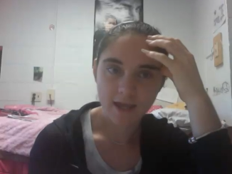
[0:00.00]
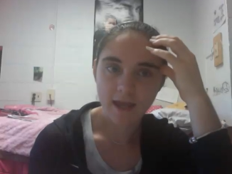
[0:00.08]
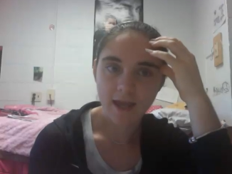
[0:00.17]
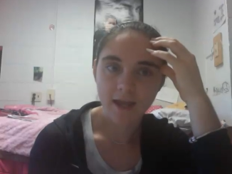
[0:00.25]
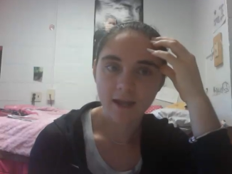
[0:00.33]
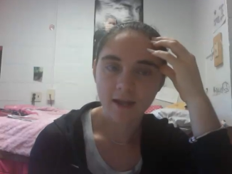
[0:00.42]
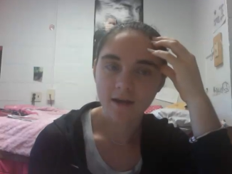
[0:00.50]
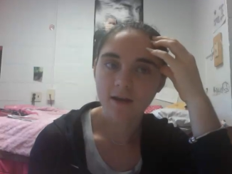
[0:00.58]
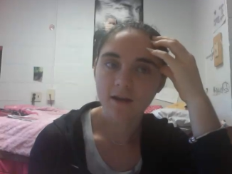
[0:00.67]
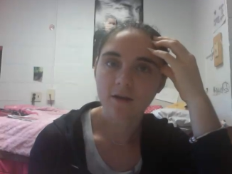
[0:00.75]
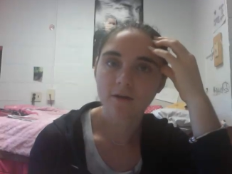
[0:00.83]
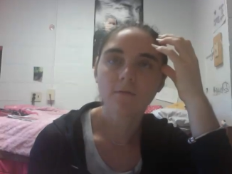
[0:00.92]
gain.
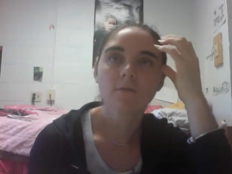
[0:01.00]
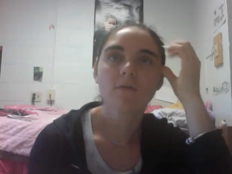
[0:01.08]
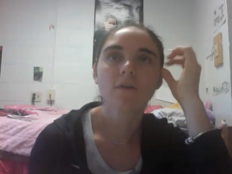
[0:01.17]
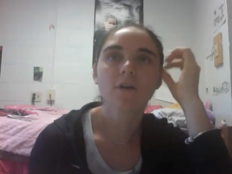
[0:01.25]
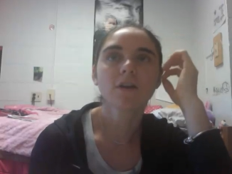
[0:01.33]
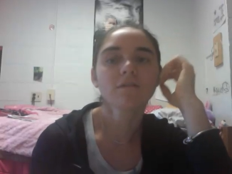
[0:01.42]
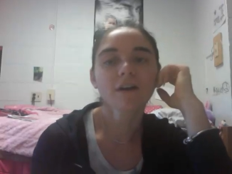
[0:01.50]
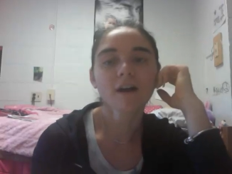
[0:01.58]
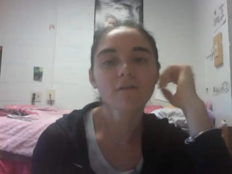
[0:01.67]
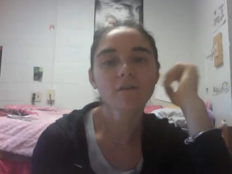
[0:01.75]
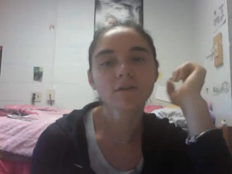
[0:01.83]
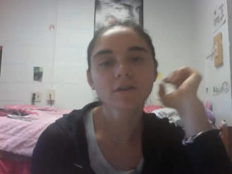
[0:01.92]
No,
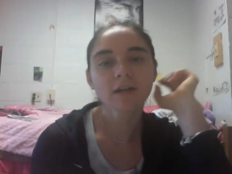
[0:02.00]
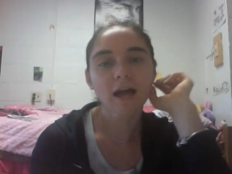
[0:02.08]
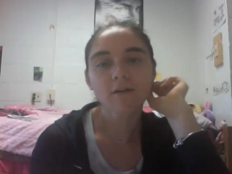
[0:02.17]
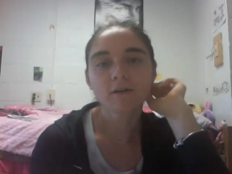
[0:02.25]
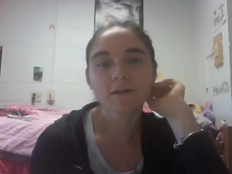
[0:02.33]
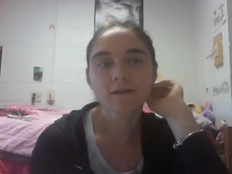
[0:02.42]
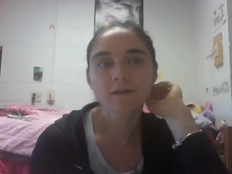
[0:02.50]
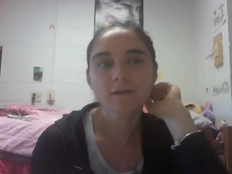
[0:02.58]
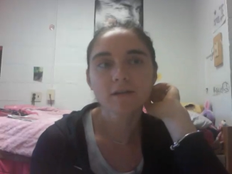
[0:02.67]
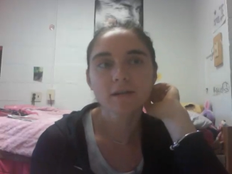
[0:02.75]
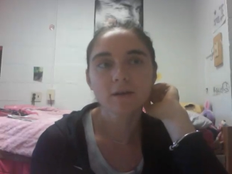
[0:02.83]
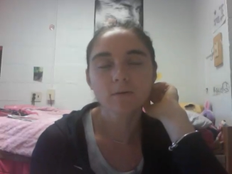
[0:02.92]
3,500 calories
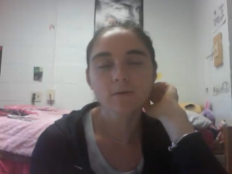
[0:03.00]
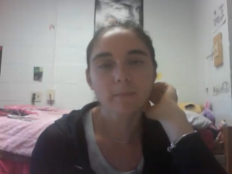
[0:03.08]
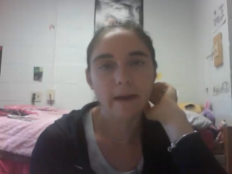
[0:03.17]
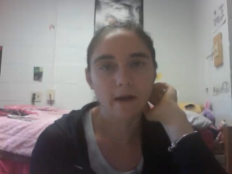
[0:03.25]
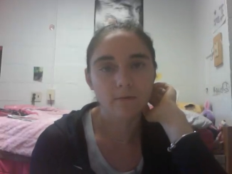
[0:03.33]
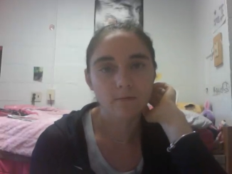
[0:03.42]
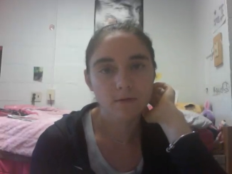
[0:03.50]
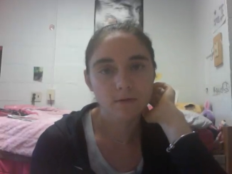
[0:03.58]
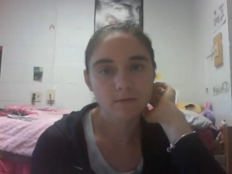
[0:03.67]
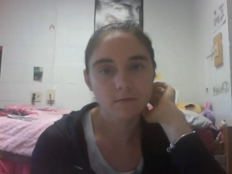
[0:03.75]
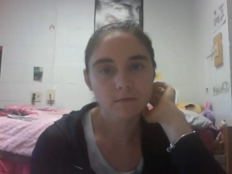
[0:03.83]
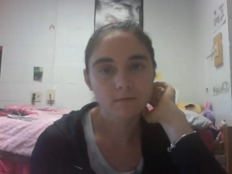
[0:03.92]
equals a pound.
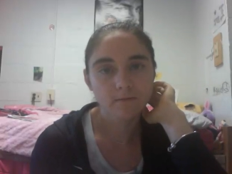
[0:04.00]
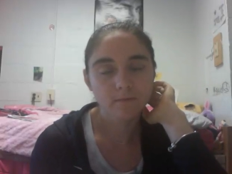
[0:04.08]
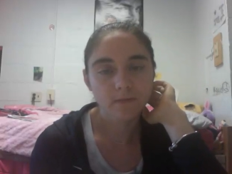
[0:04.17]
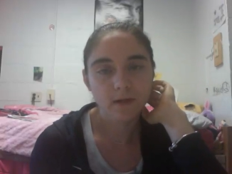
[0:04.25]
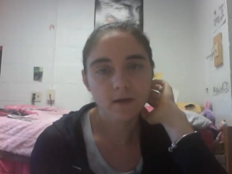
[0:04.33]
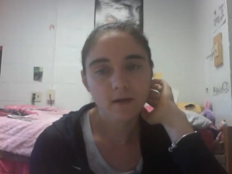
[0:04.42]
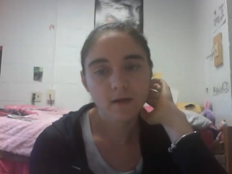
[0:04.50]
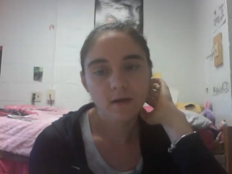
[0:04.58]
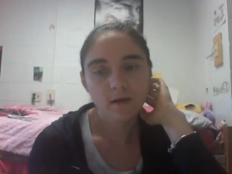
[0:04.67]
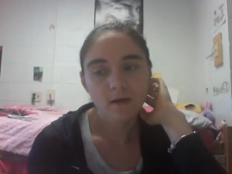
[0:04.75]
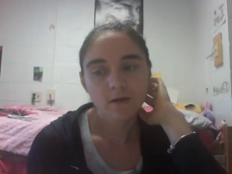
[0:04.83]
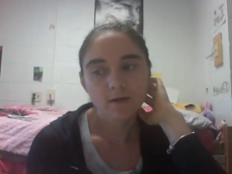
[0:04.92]

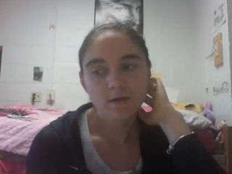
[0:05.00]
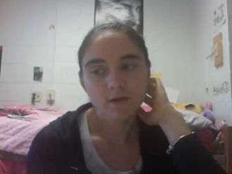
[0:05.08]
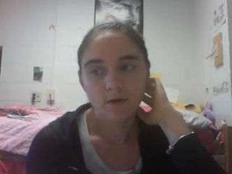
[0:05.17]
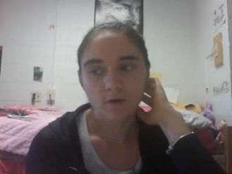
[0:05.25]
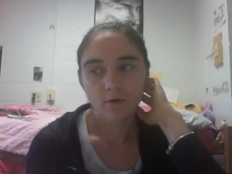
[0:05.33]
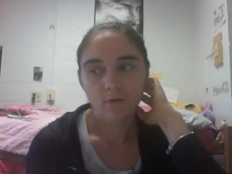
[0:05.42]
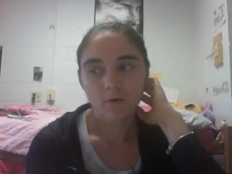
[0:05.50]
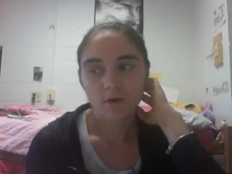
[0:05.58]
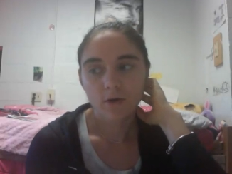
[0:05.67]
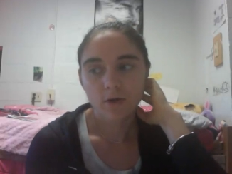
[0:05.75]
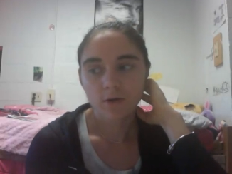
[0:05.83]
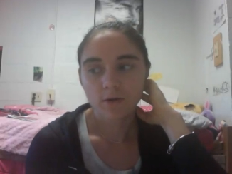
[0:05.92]
So
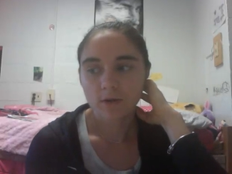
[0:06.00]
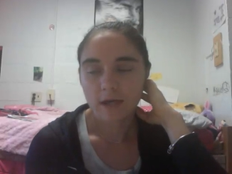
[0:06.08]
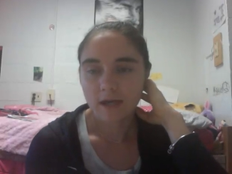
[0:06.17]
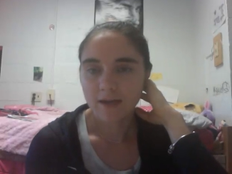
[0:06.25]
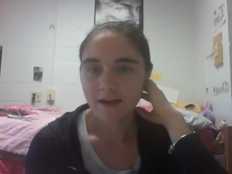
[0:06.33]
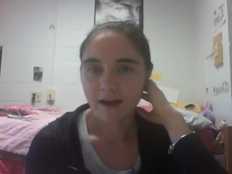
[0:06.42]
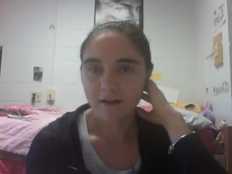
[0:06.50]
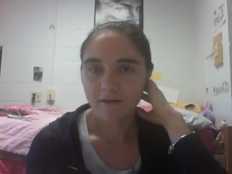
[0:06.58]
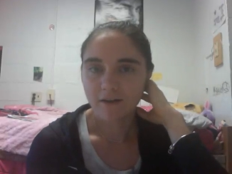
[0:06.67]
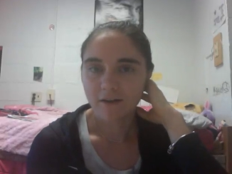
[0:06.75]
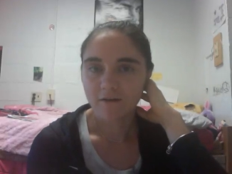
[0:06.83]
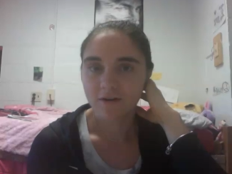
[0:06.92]
you'd think that
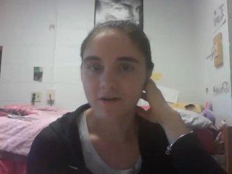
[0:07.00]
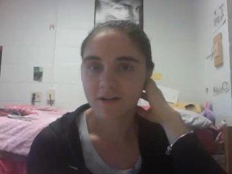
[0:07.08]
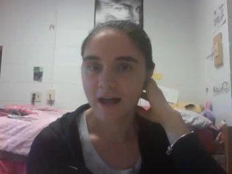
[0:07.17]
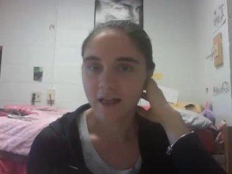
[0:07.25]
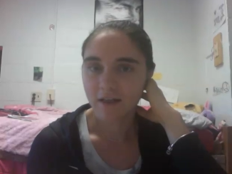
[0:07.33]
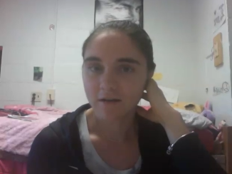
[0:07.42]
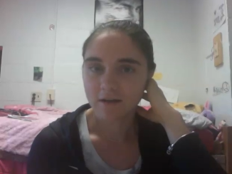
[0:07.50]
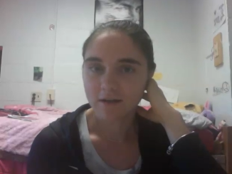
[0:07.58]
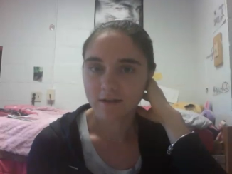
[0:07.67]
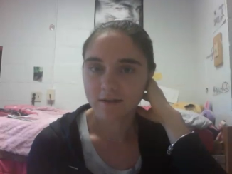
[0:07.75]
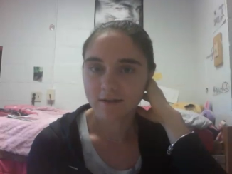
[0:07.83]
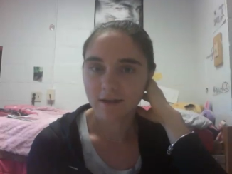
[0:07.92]
500
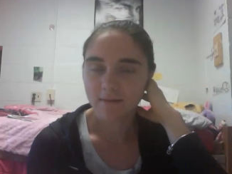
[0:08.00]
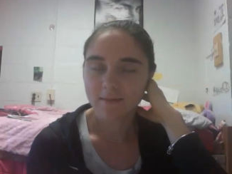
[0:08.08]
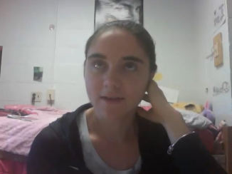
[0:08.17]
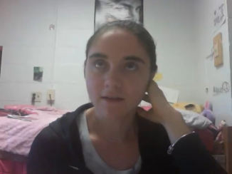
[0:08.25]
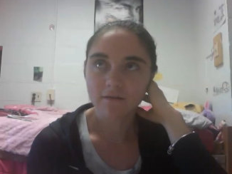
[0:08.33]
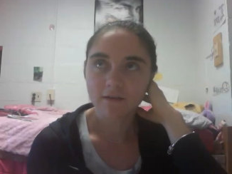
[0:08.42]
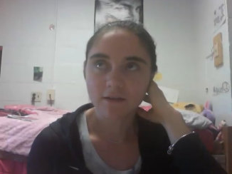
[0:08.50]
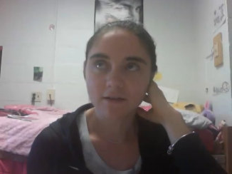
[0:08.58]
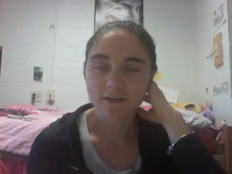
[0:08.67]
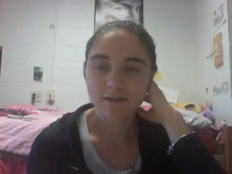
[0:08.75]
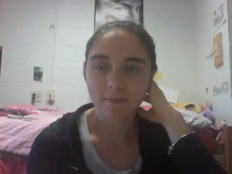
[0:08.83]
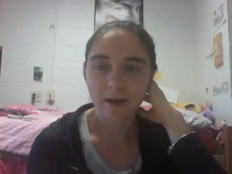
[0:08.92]
calories times 7,
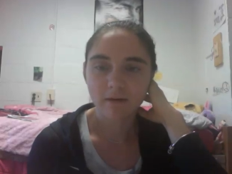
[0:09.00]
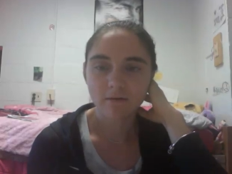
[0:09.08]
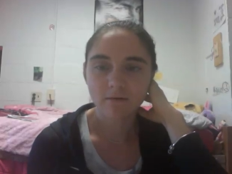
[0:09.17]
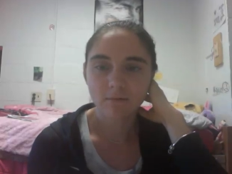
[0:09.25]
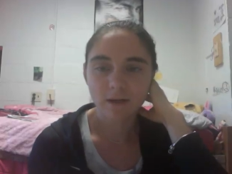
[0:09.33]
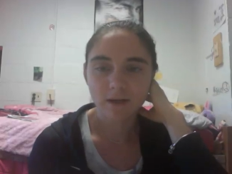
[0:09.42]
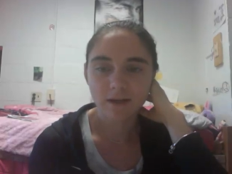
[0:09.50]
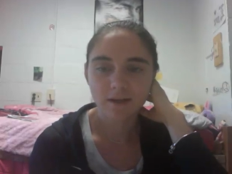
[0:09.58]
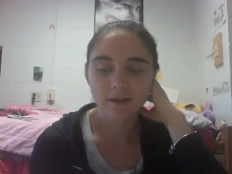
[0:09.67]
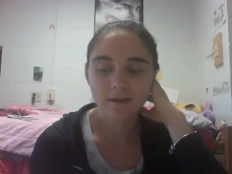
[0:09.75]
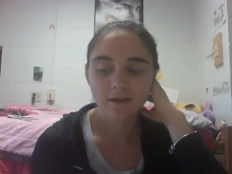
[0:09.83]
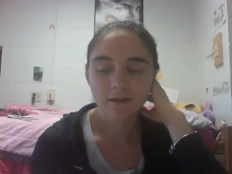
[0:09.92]
that's a pound a
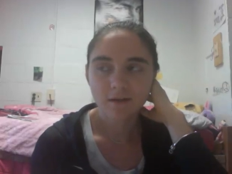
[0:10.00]
week.